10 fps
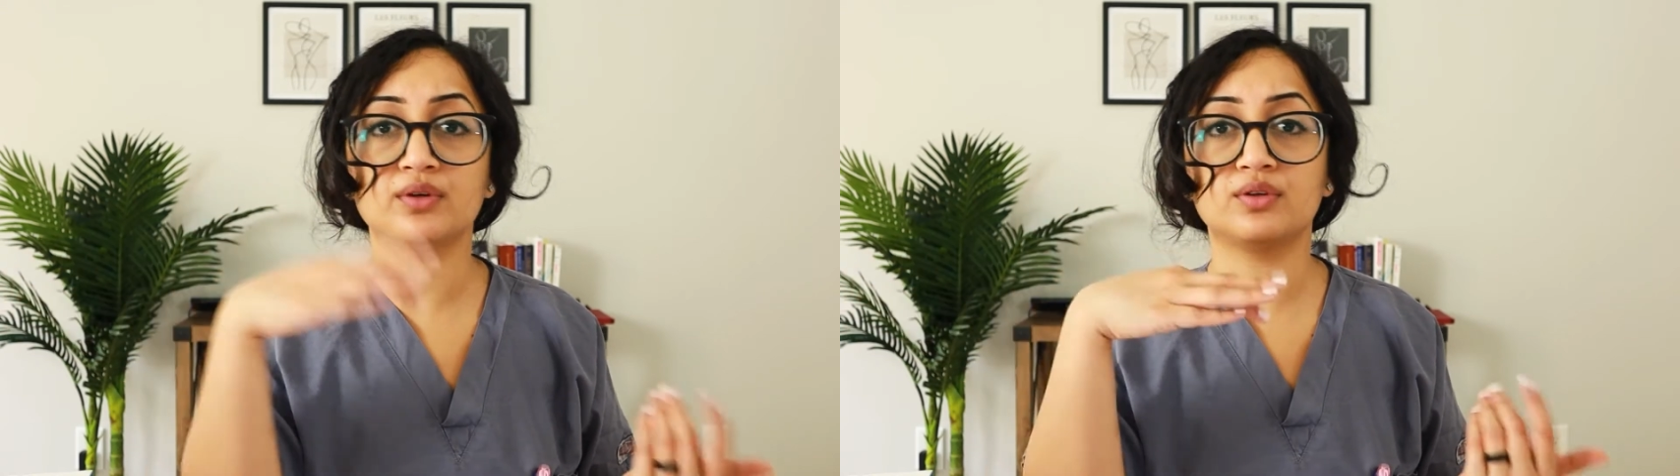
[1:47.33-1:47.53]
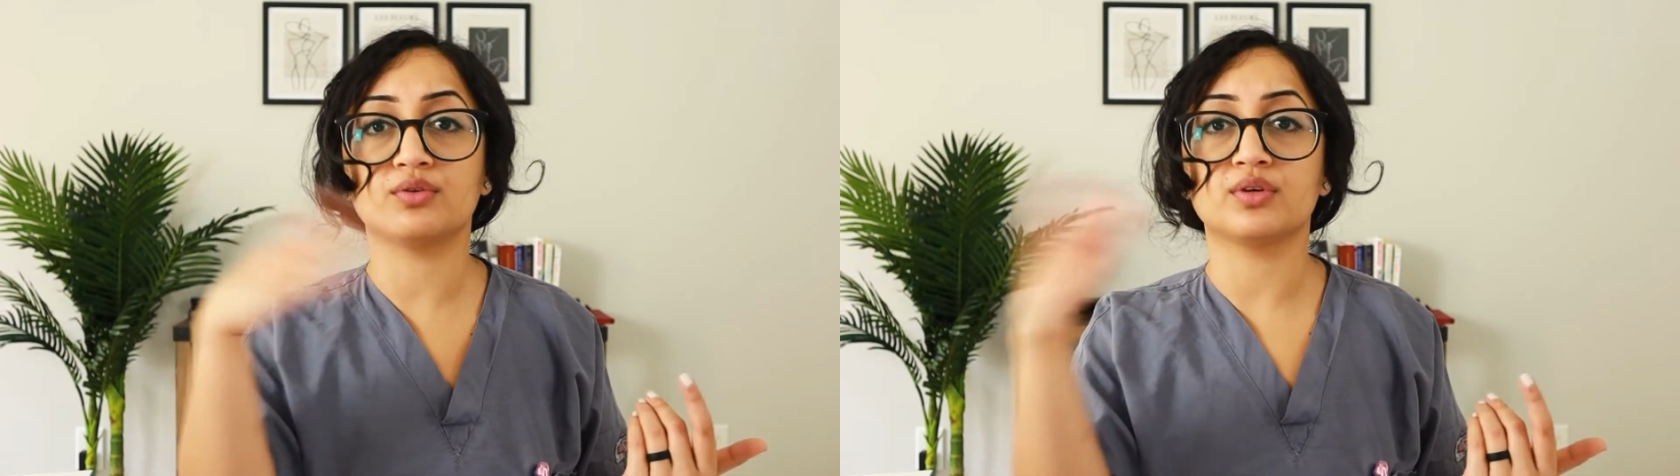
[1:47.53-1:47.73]

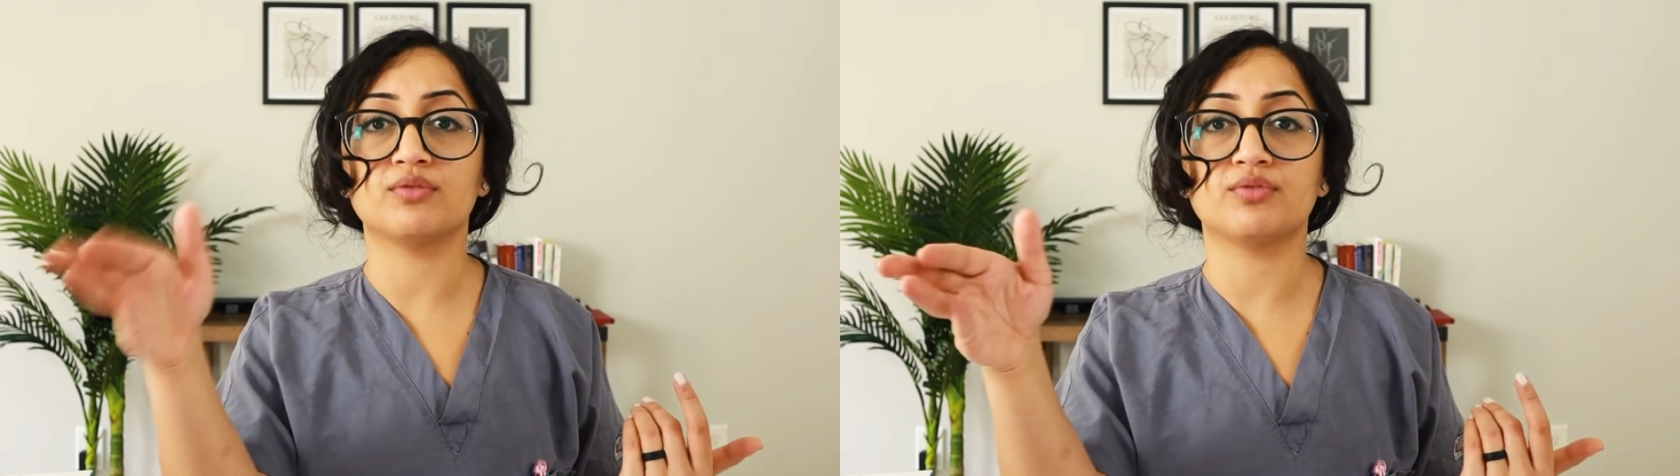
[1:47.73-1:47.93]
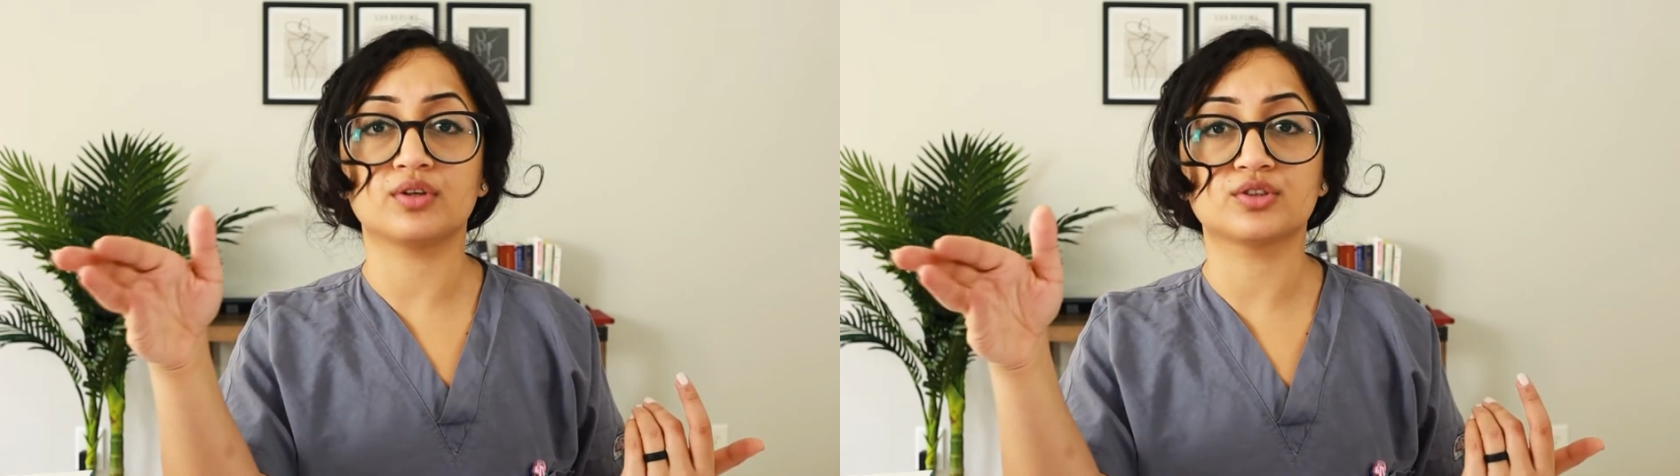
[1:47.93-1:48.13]
You can
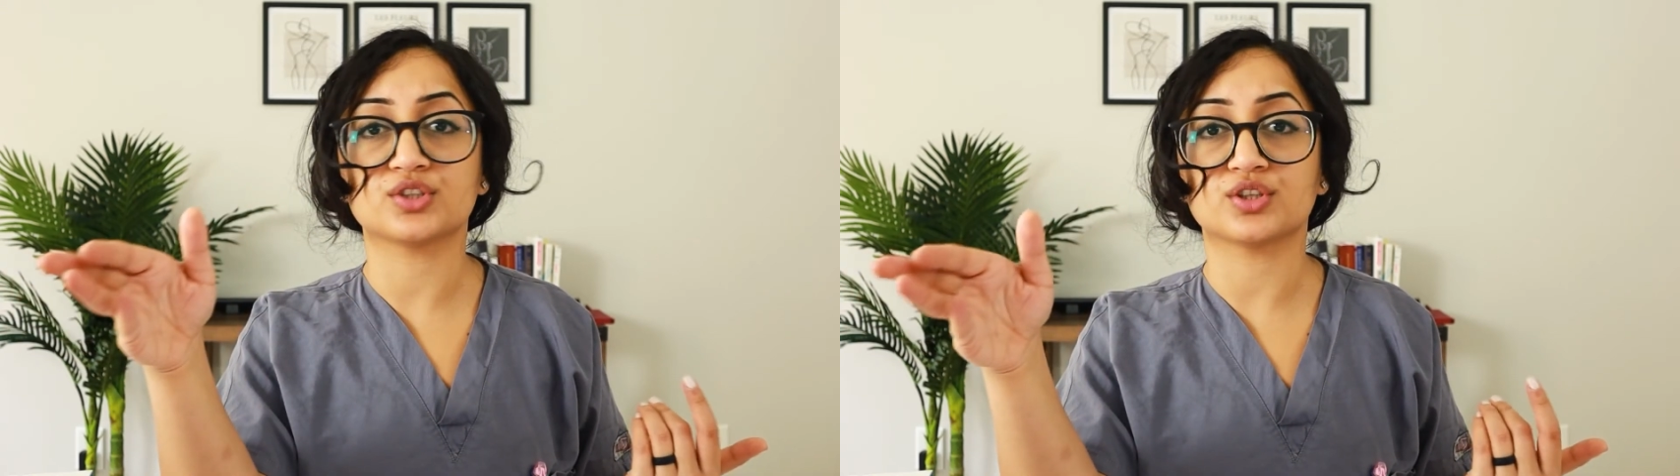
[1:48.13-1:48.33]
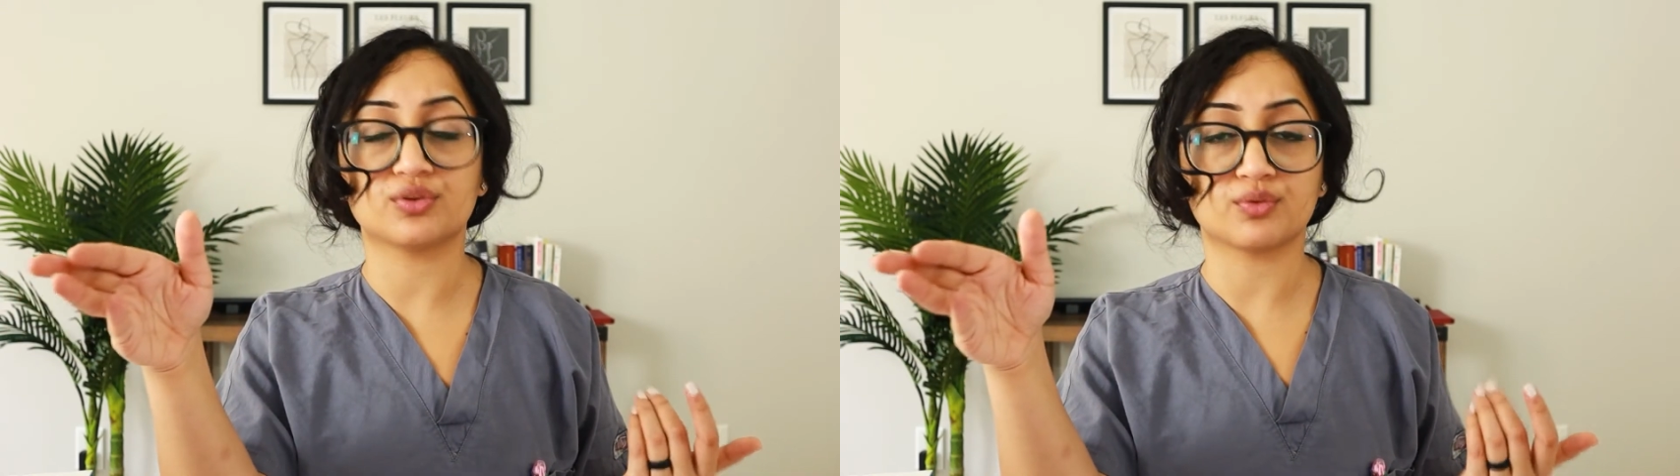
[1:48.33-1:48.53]

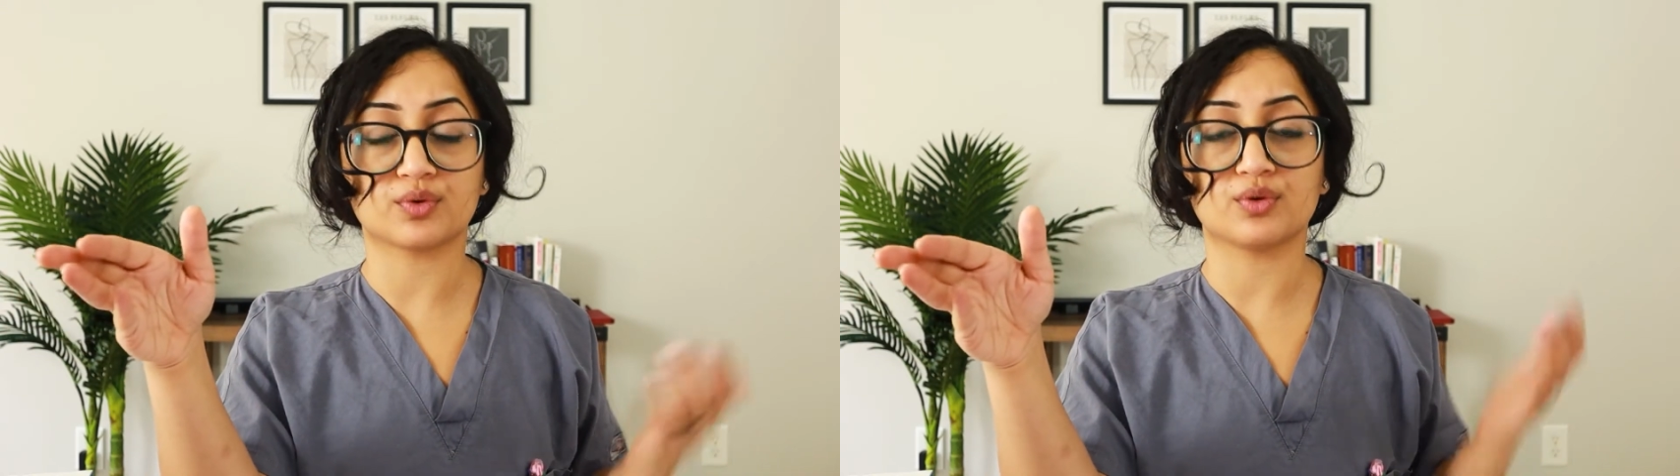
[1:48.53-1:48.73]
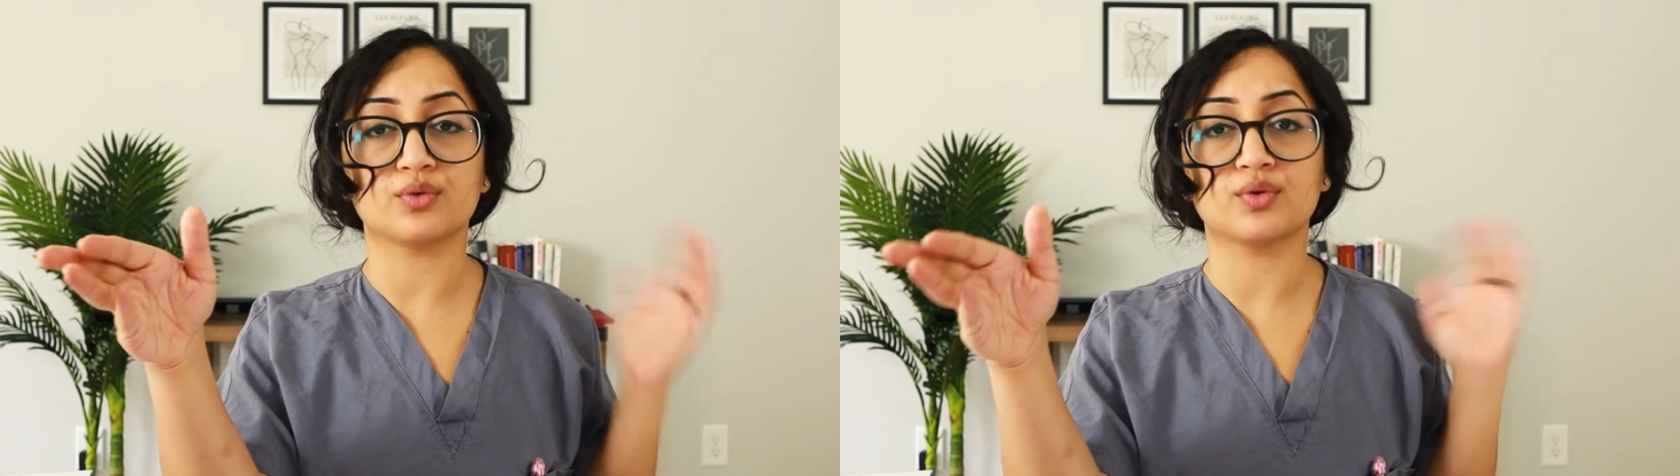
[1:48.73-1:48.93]
filter
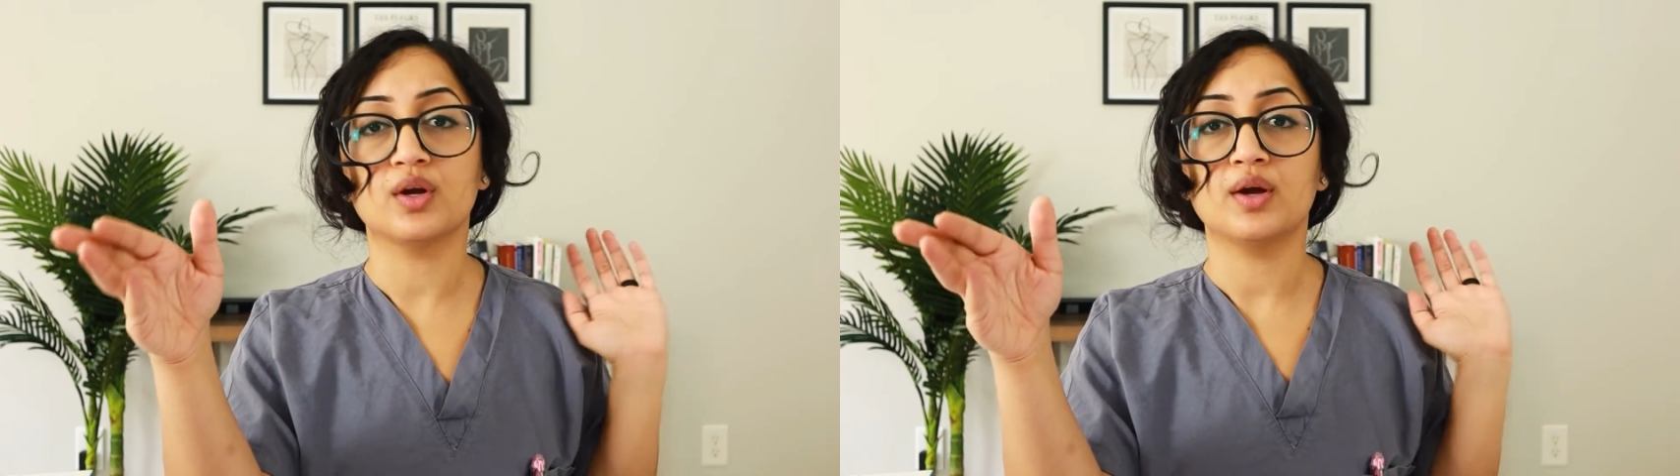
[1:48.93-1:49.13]
through